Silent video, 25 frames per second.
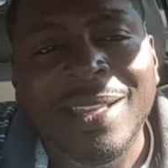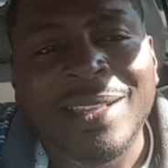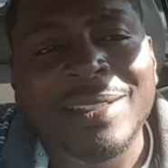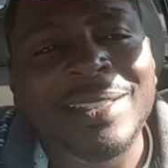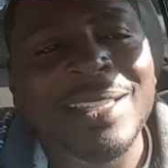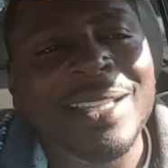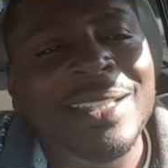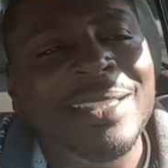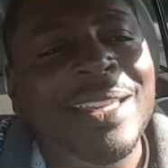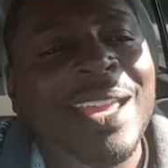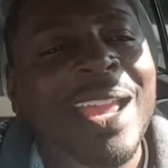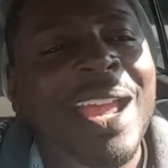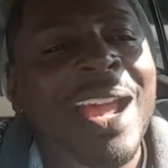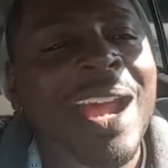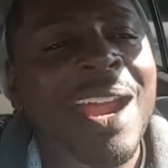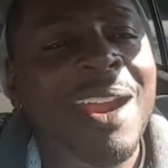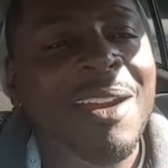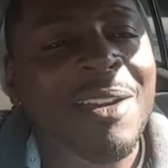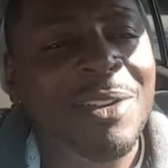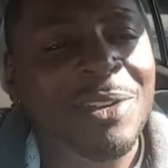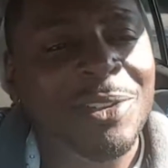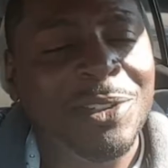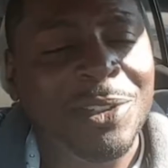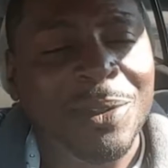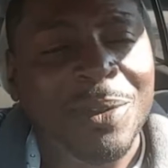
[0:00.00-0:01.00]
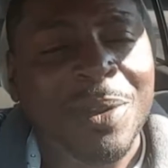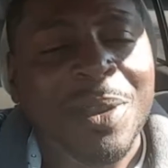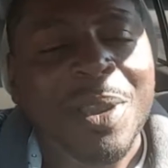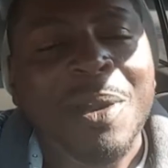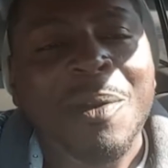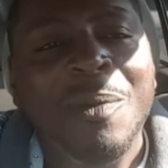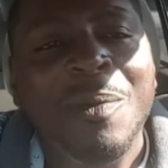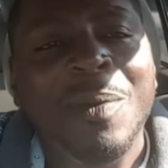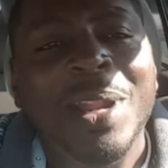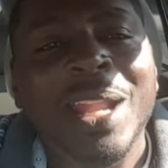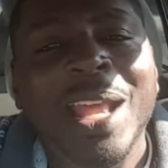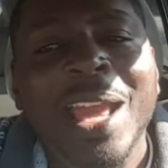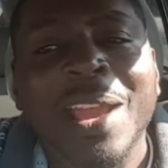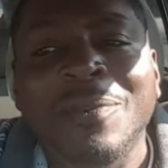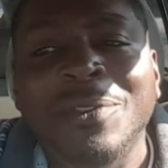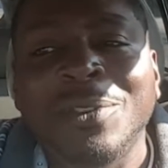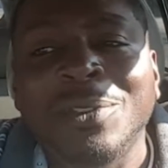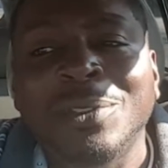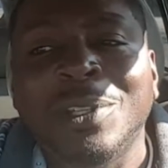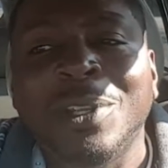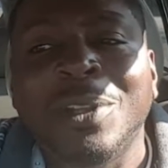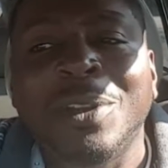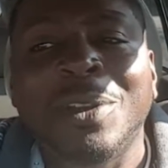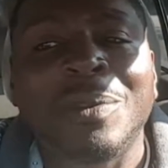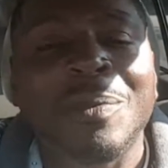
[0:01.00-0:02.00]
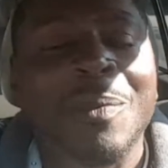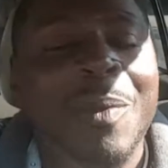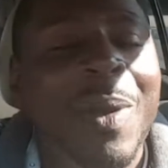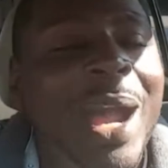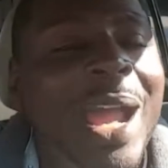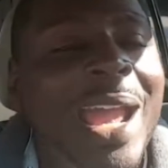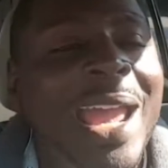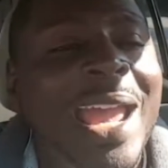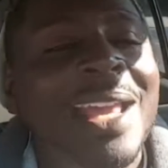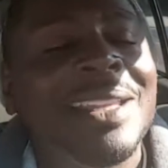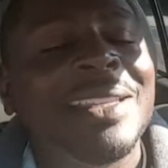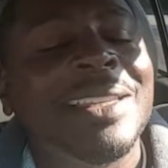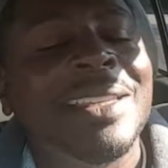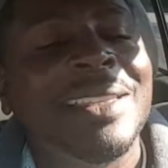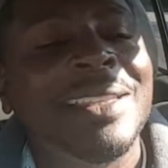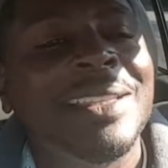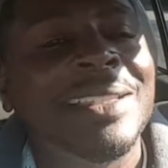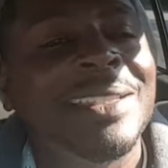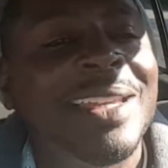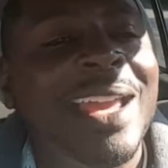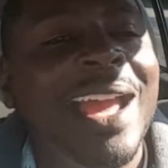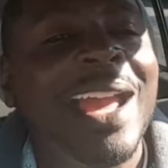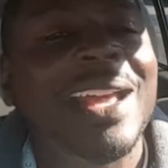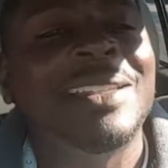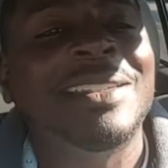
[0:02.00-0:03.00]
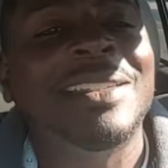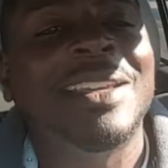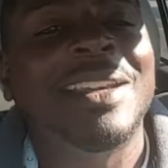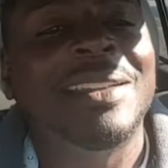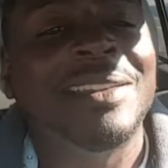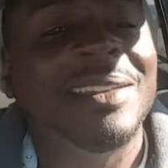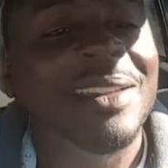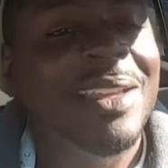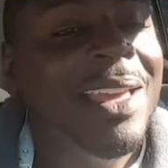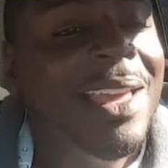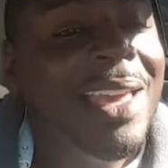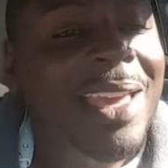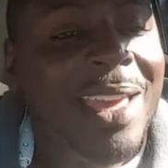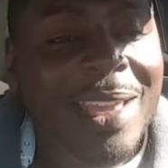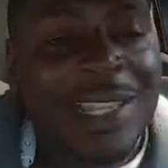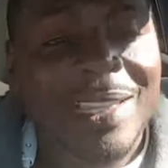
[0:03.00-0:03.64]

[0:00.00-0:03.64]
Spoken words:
since I hired you? What have you learned? Why hasn't this got done?